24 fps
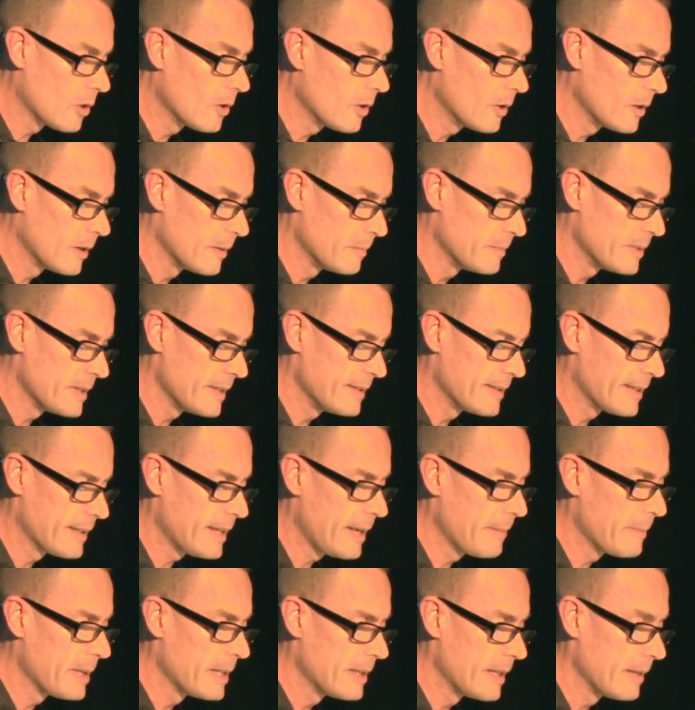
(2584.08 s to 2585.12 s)
terms as
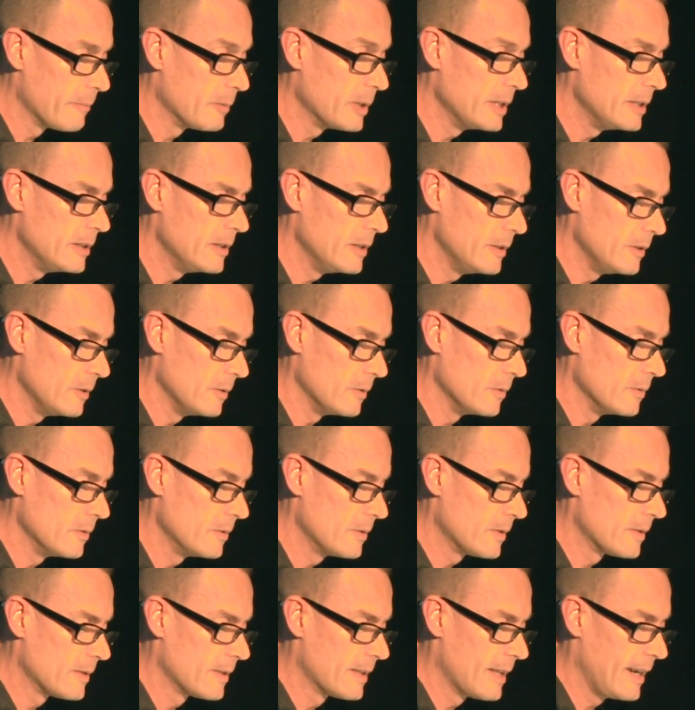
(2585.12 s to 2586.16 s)
gay men that we
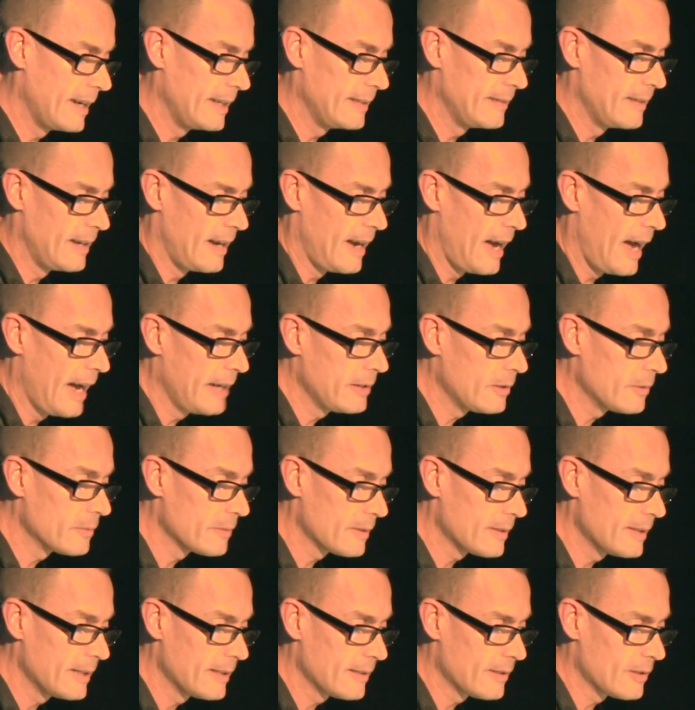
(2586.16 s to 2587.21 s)
use that I
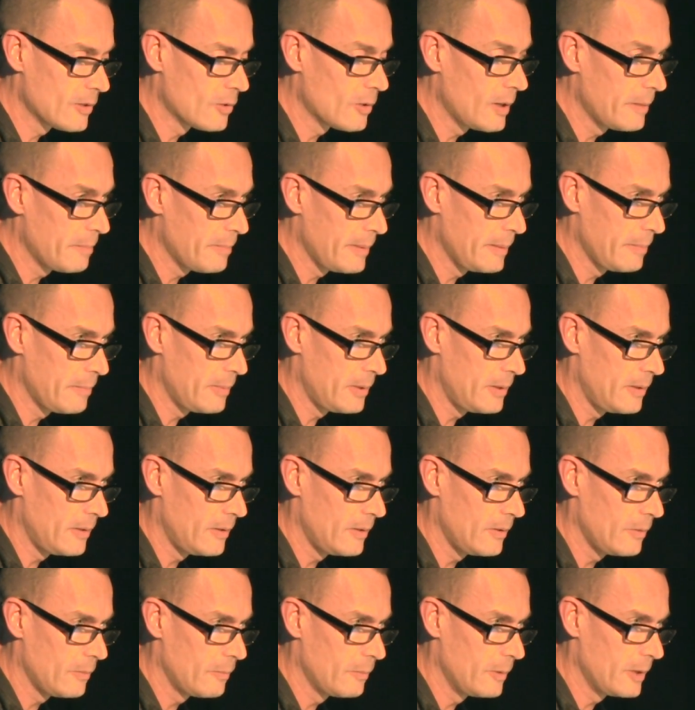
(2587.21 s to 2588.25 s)
don't think straight
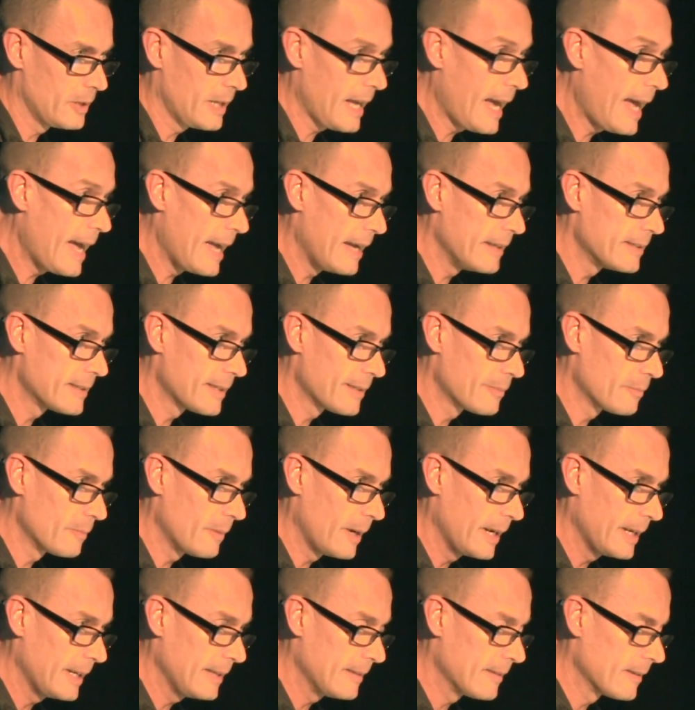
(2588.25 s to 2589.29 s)
people will get,
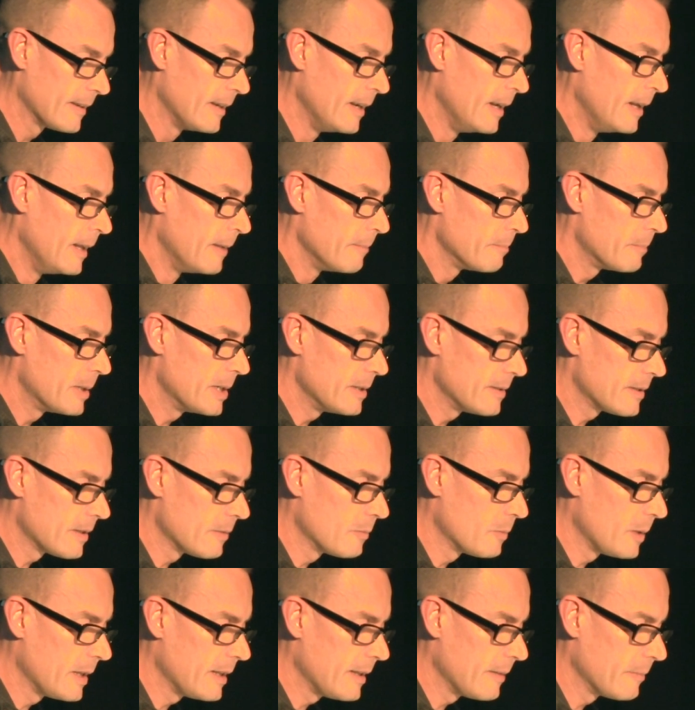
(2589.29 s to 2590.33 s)
right? But it's
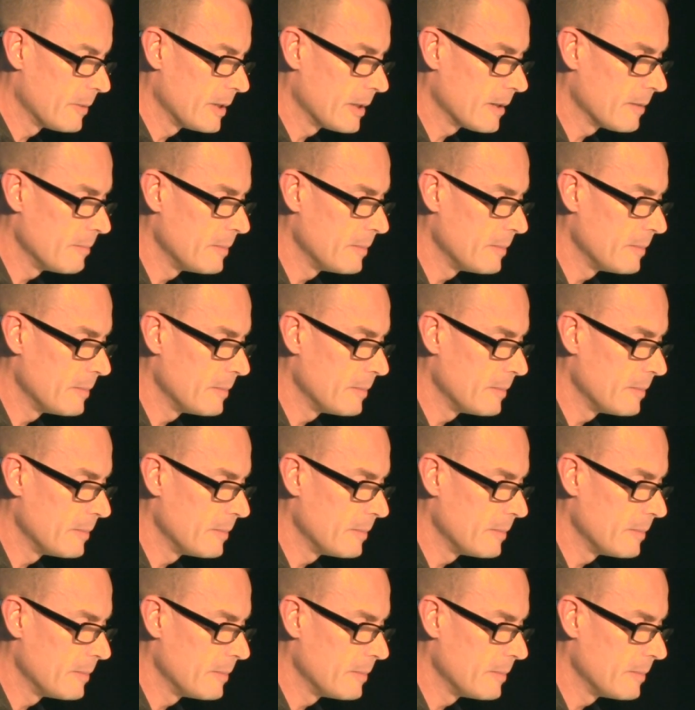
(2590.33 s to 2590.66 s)
the way that we